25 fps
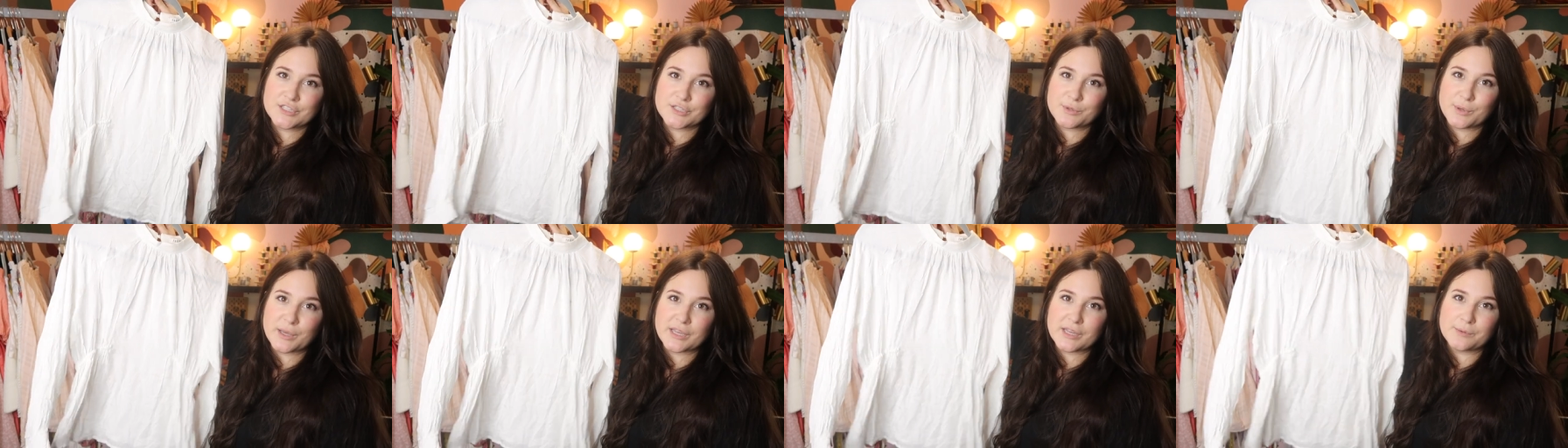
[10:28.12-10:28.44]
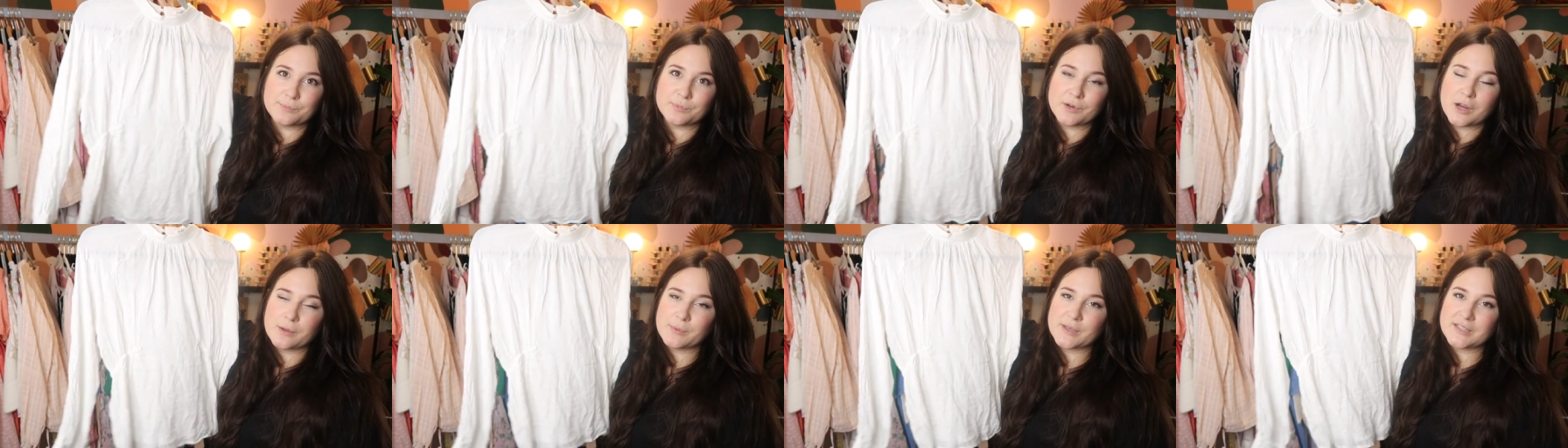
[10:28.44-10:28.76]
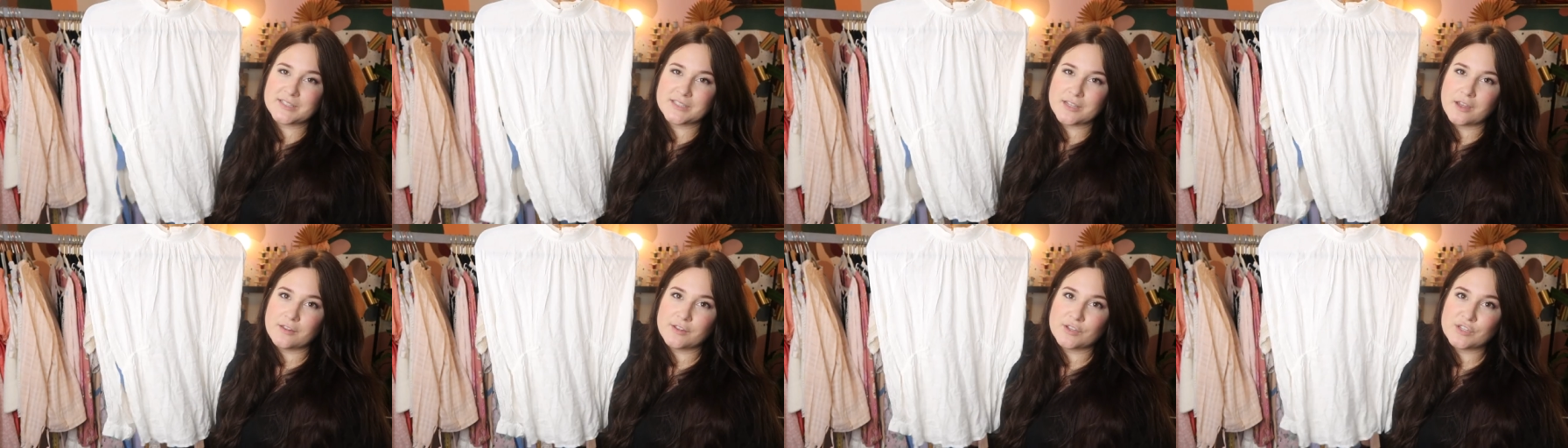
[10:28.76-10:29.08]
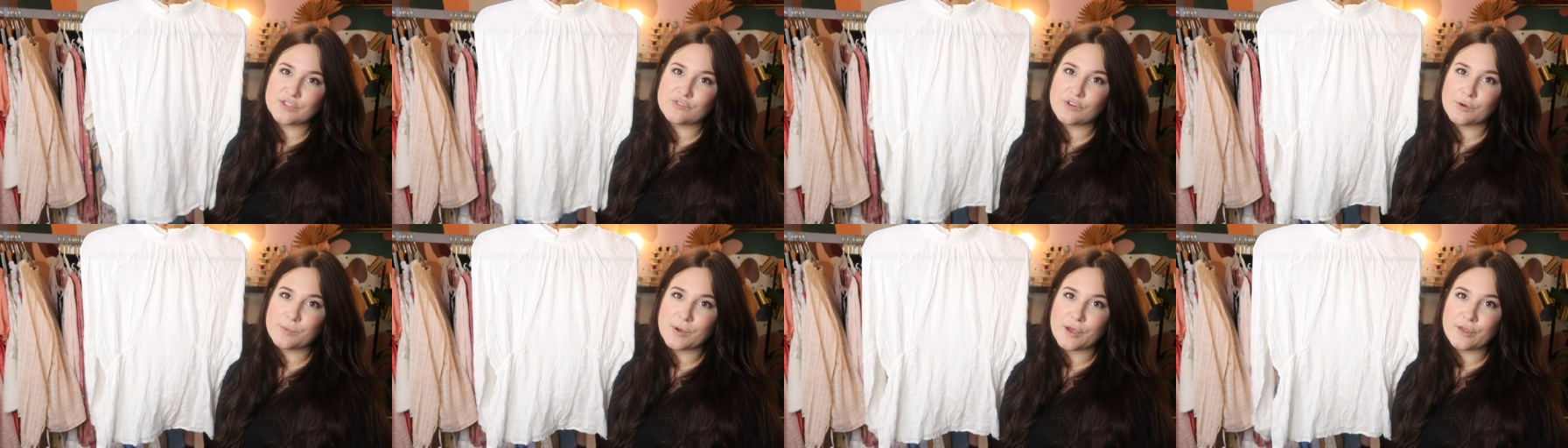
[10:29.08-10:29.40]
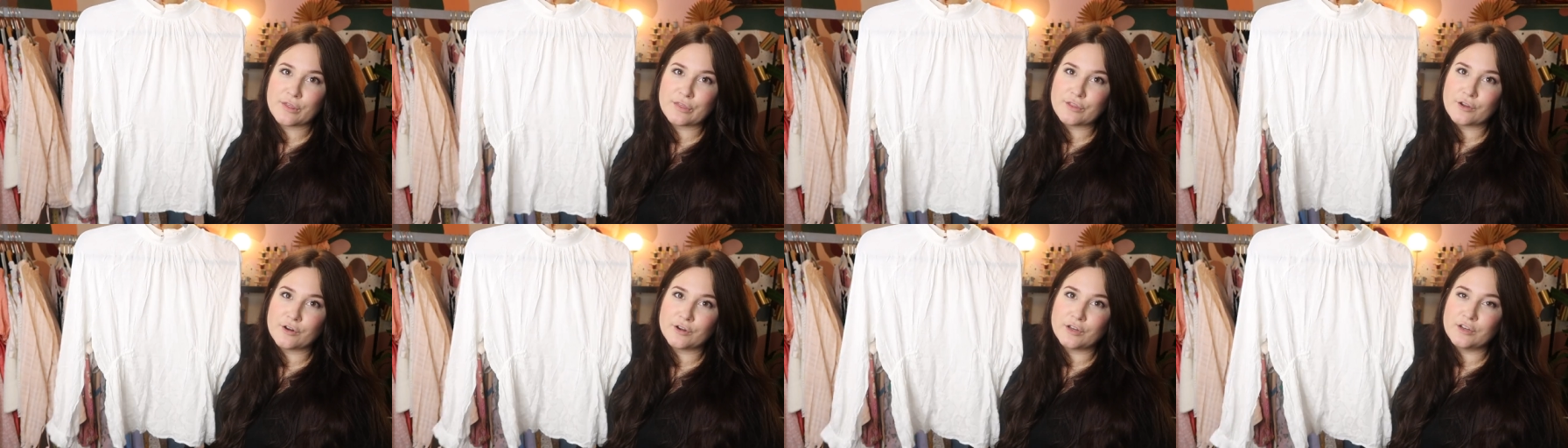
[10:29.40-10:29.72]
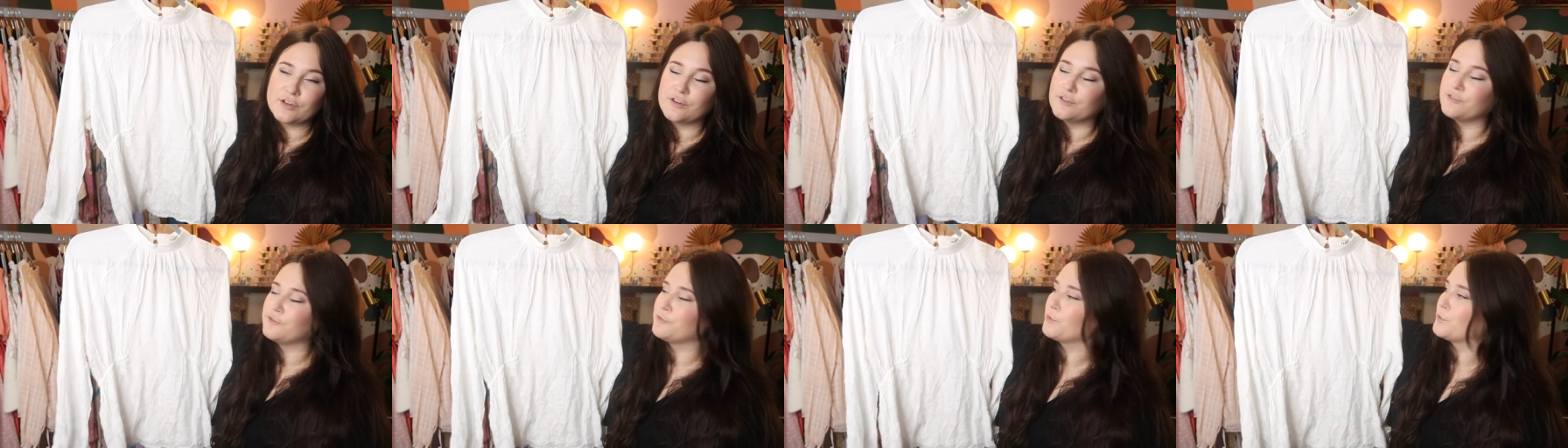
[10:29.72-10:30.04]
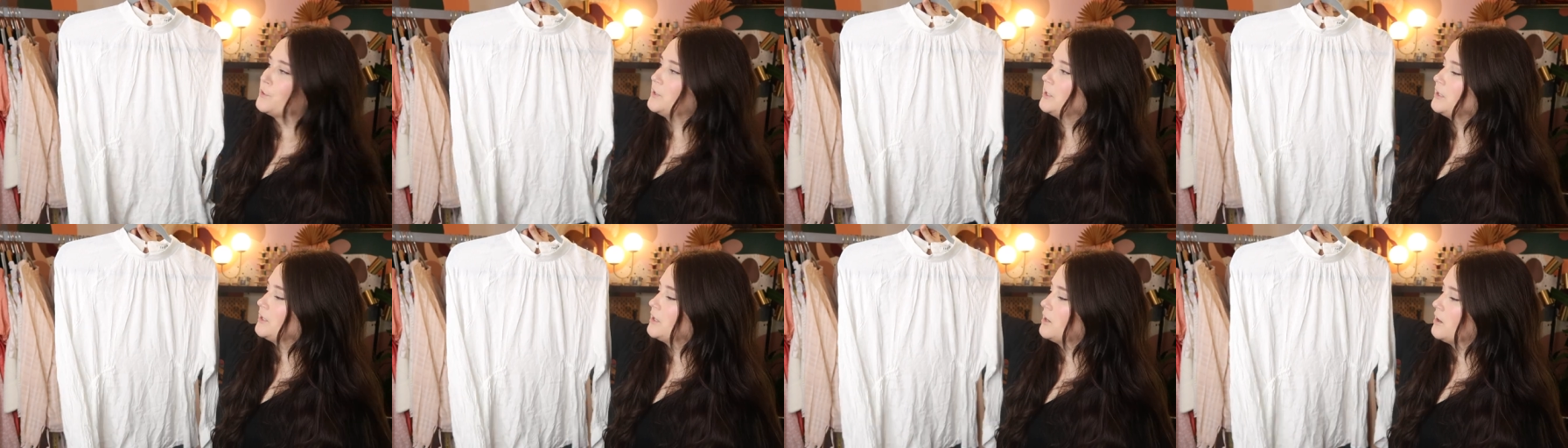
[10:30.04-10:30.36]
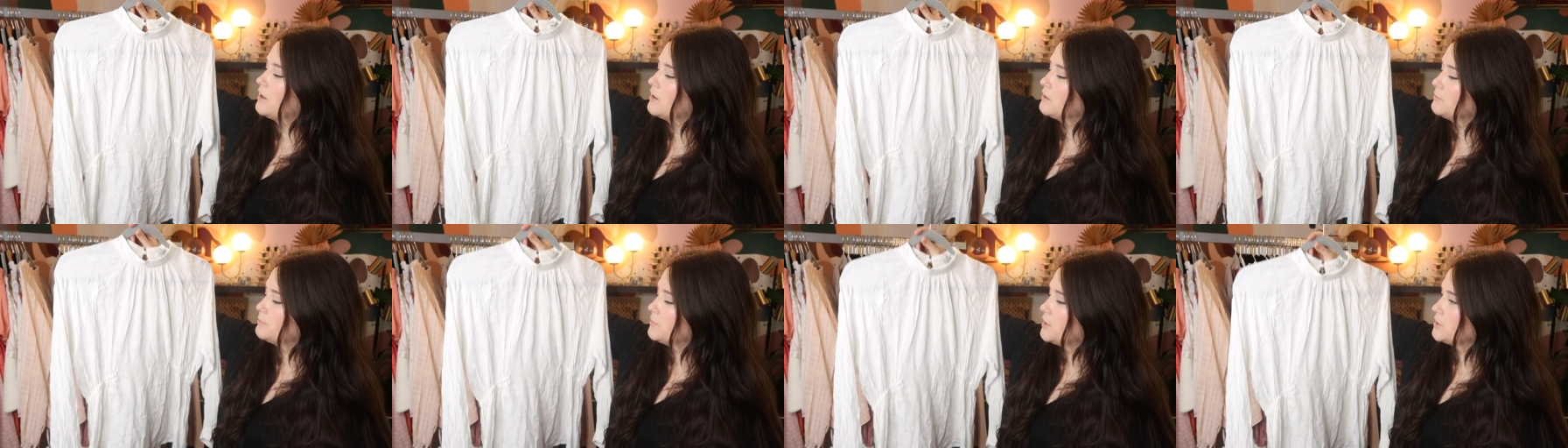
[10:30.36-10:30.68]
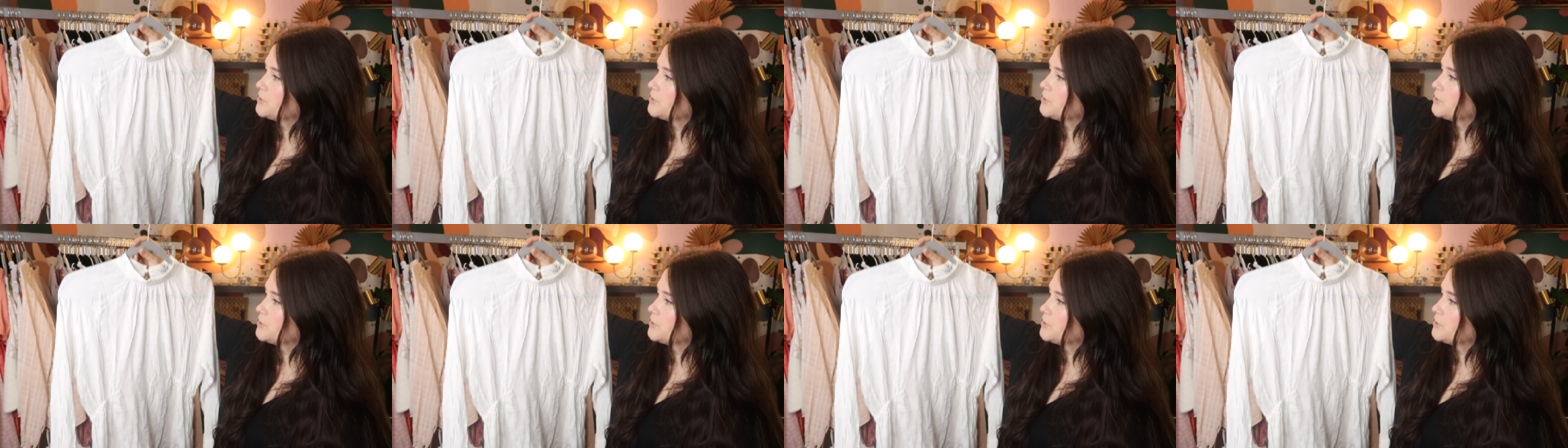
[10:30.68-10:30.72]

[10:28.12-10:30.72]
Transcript: so I can probably sell this for about 30 to 40 on